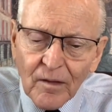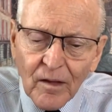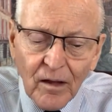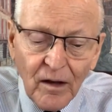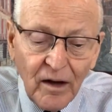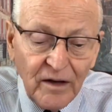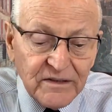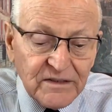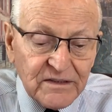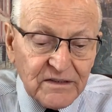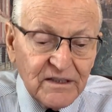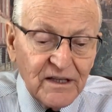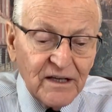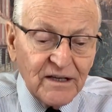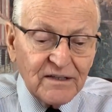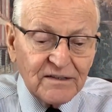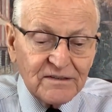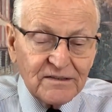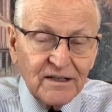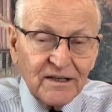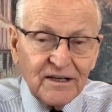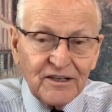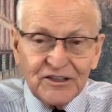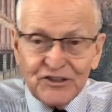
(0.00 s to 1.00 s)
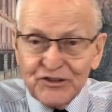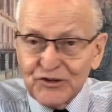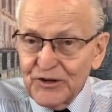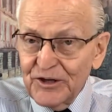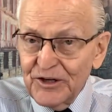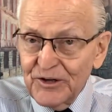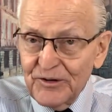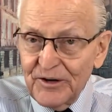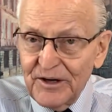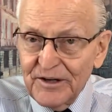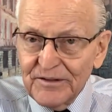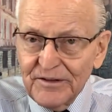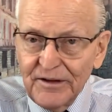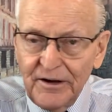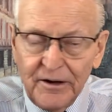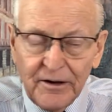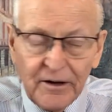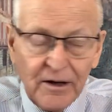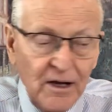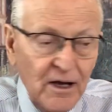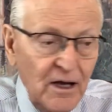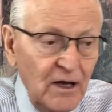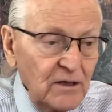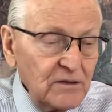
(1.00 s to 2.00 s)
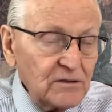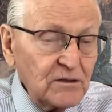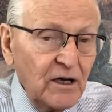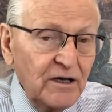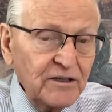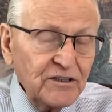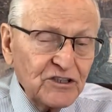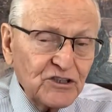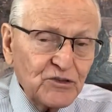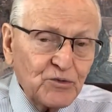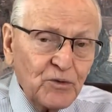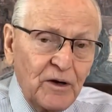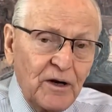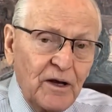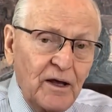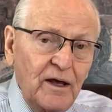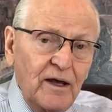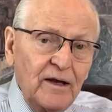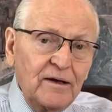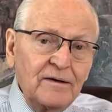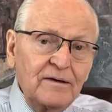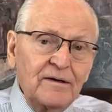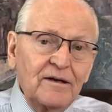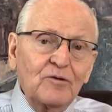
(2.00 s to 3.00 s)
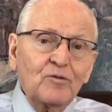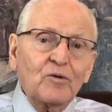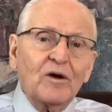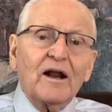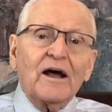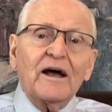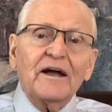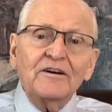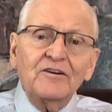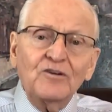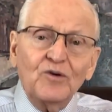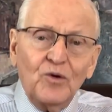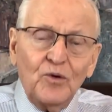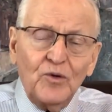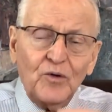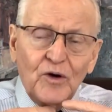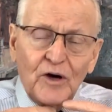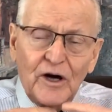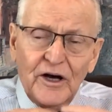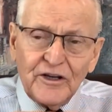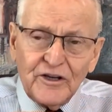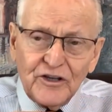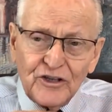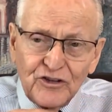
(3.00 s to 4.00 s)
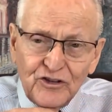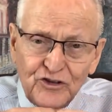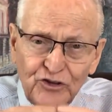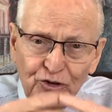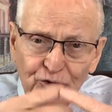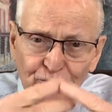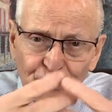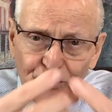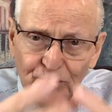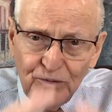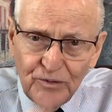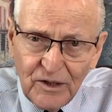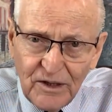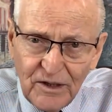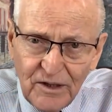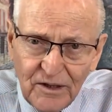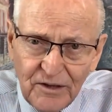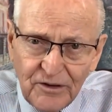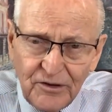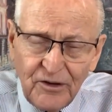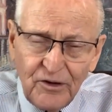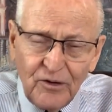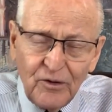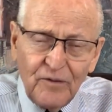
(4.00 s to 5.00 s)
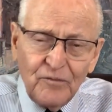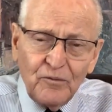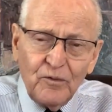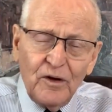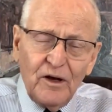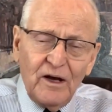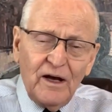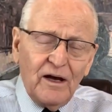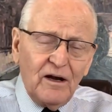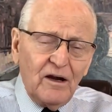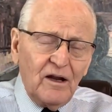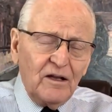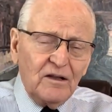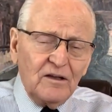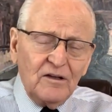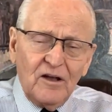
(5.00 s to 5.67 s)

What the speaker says: I just had to set it straight right there. So I just went ahead and did what I know I could do. You know, I let